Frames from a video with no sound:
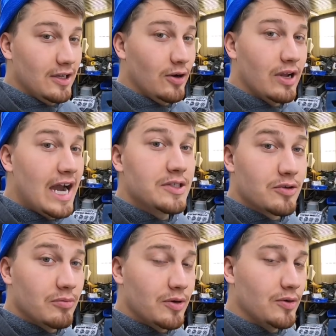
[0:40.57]
go to Ice
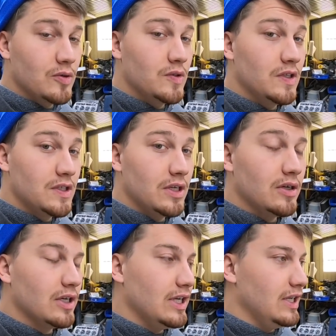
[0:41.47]
Cream Cruise this
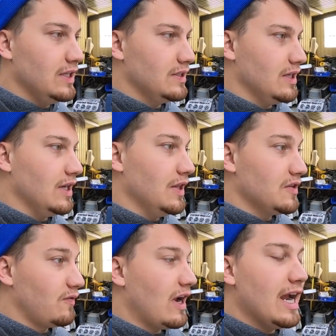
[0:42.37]
year. It is
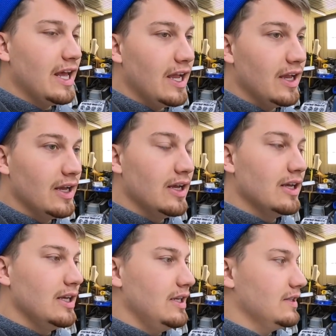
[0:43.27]
this Friday.
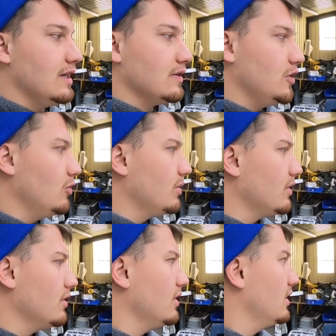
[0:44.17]
It is
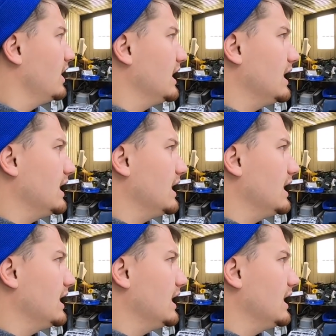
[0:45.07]
October